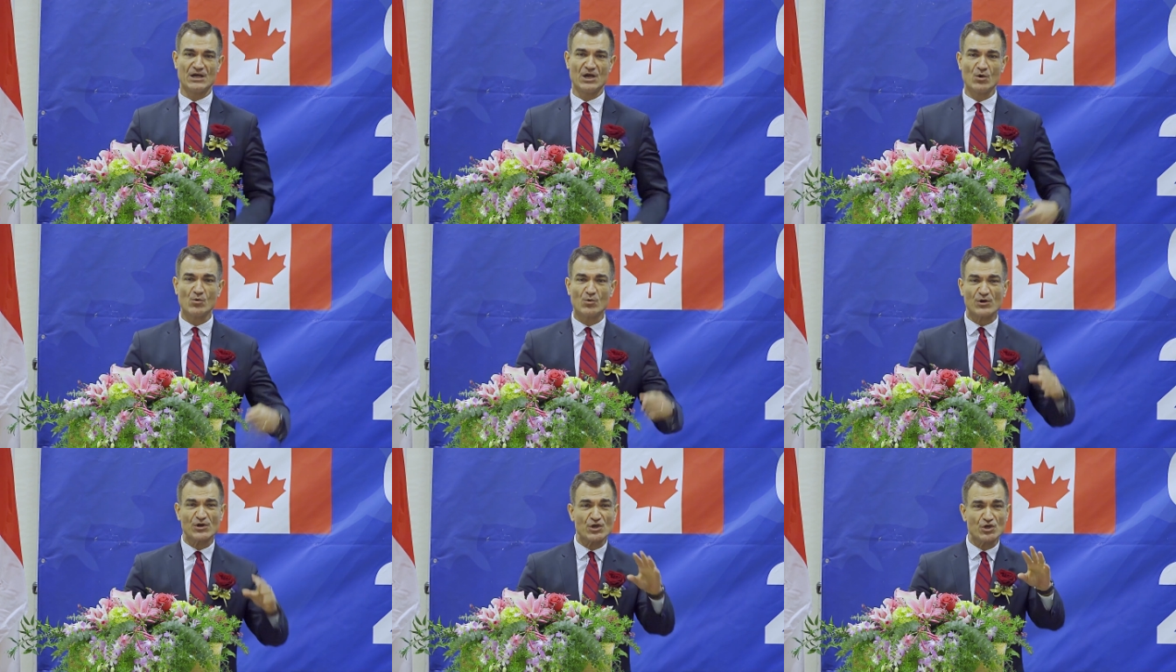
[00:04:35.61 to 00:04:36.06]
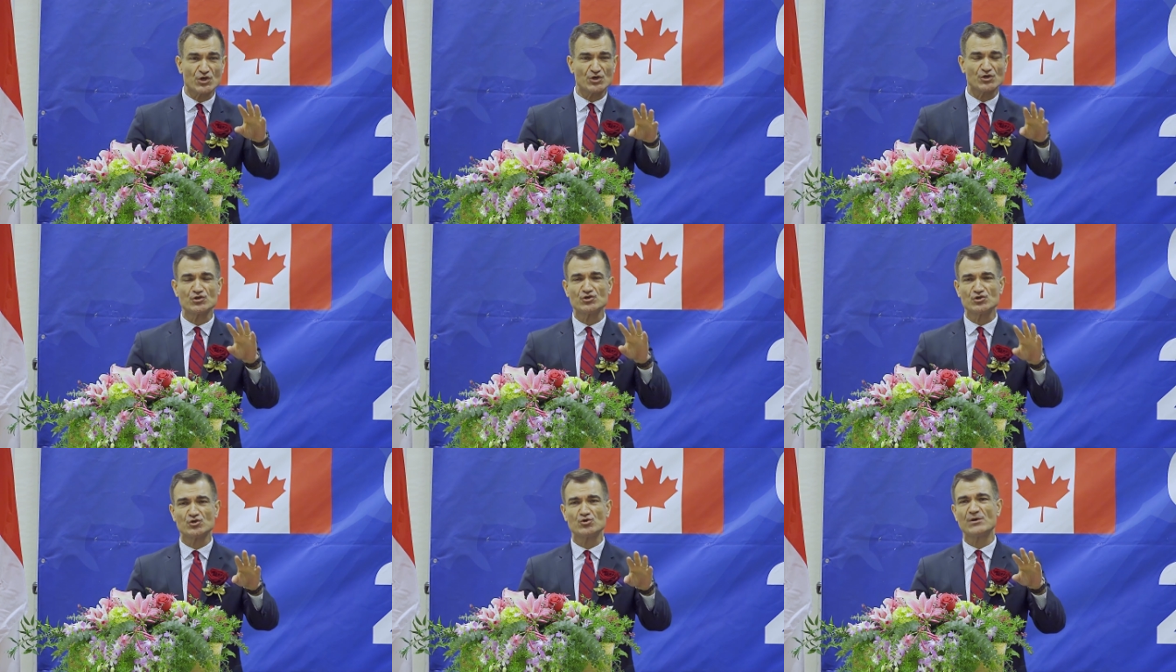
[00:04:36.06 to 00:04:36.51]
What you're
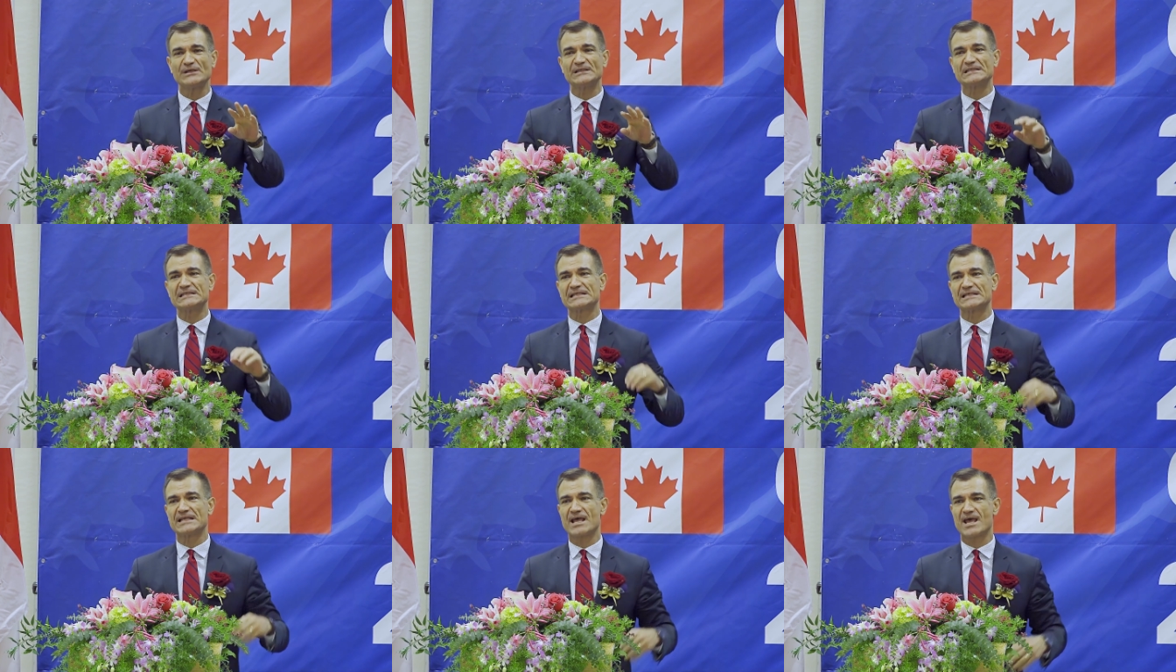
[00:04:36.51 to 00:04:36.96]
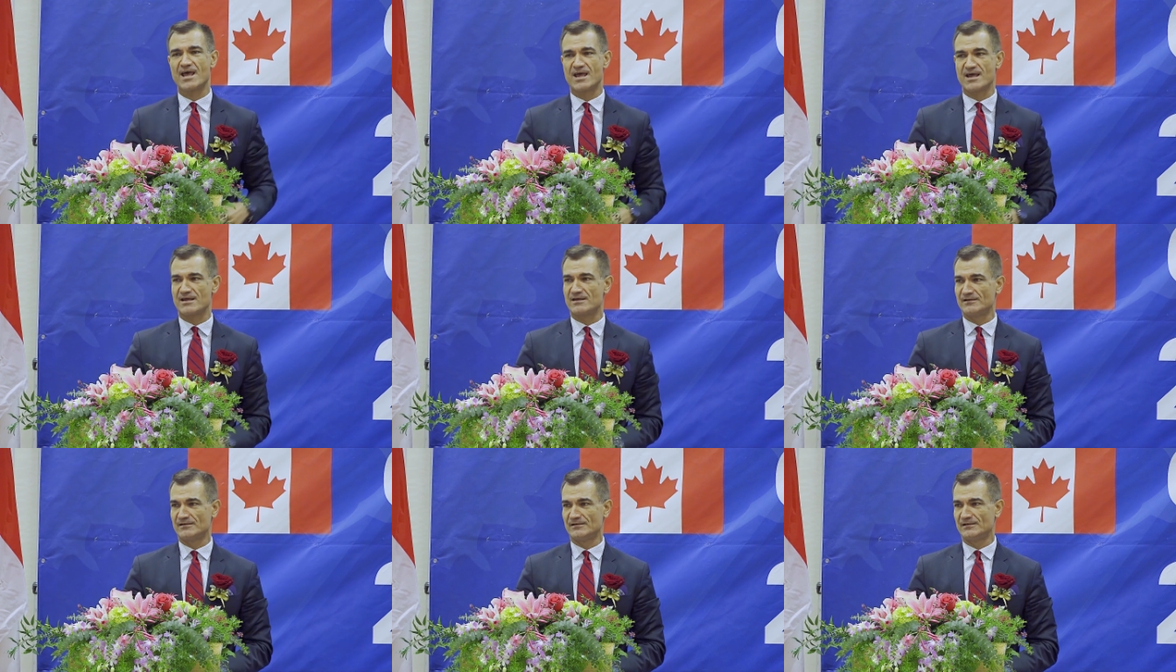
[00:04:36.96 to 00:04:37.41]
doing
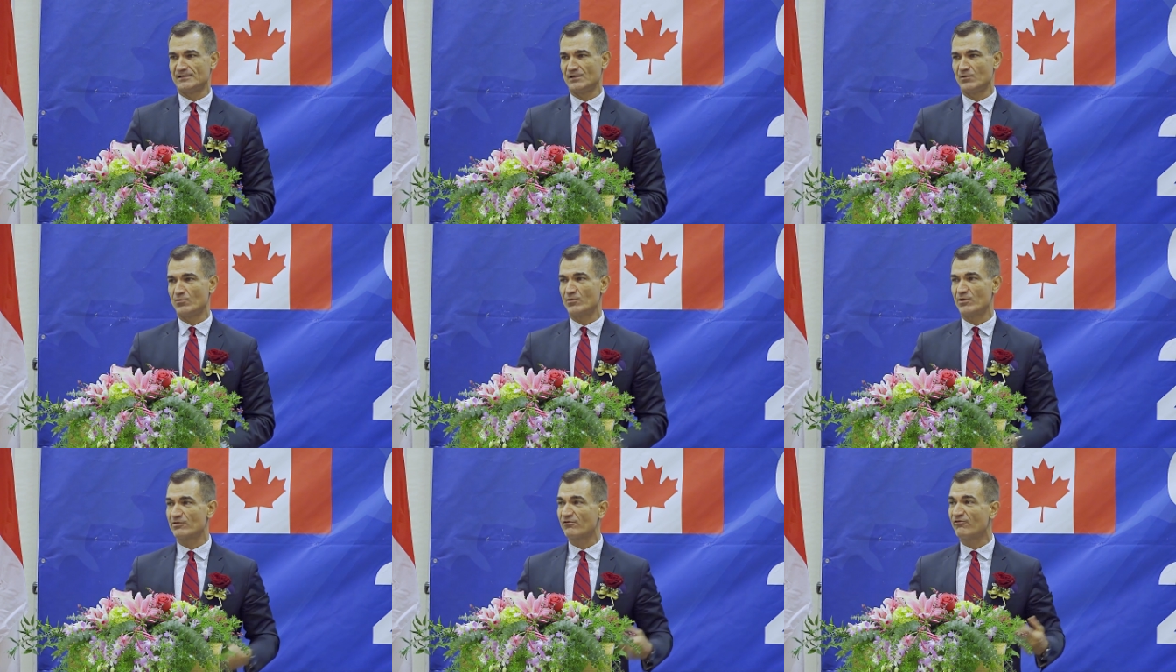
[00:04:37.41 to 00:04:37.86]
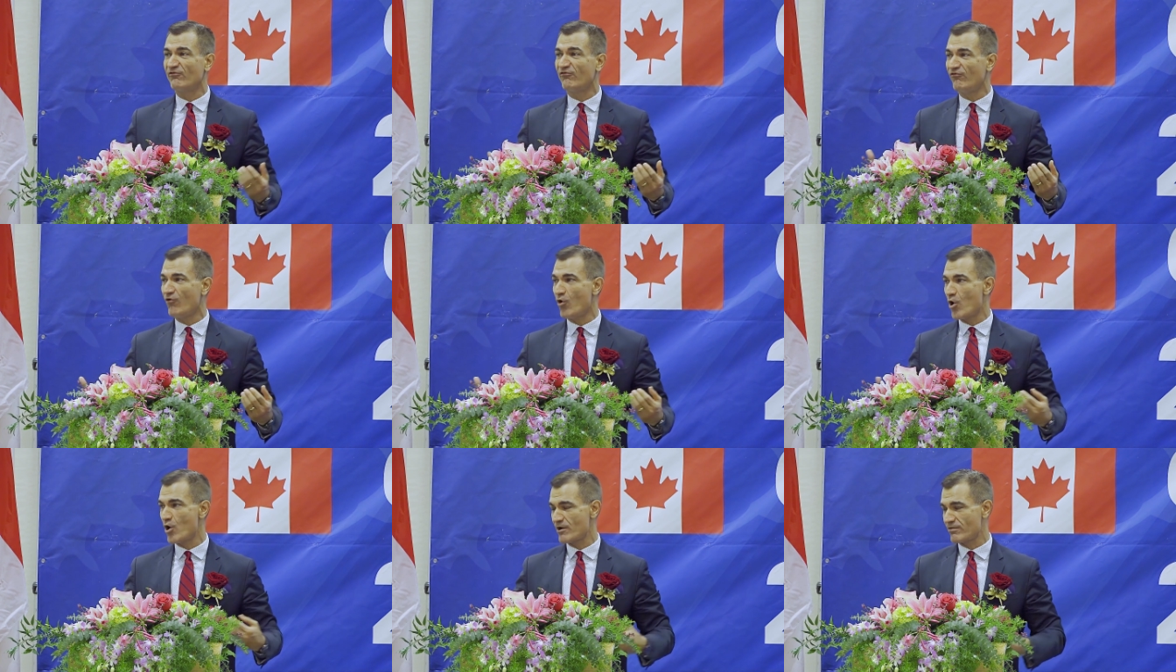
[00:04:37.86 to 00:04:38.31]
today with the
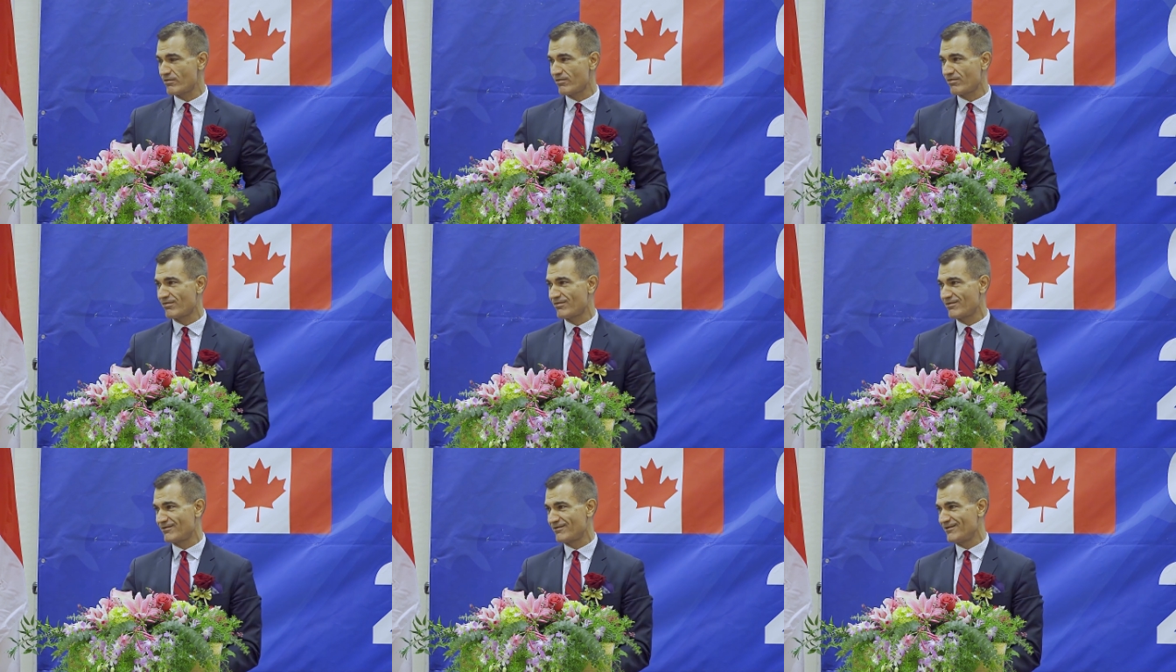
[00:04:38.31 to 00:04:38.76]
fourth